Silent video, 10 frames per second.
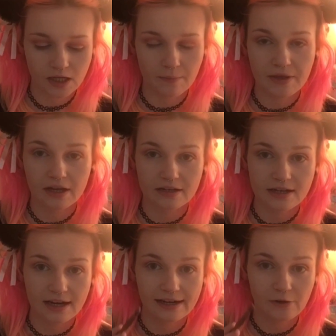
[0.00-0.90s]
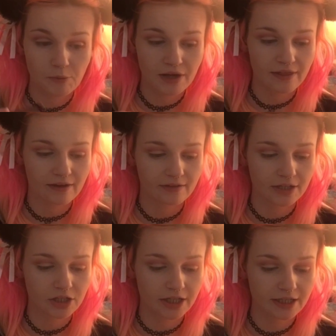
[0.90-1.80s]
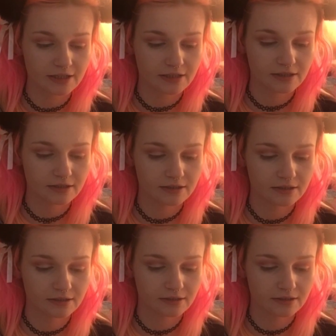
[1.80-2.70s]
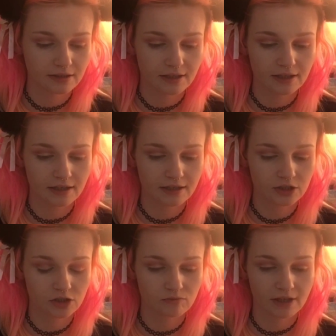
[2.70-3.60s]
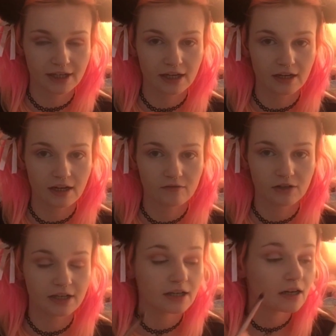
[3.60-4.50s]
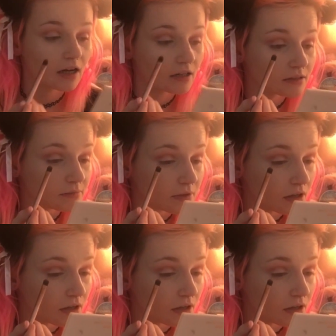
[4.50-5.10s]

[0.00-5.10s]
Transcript: I'm then going to take a little bit of that red shade and just run it under my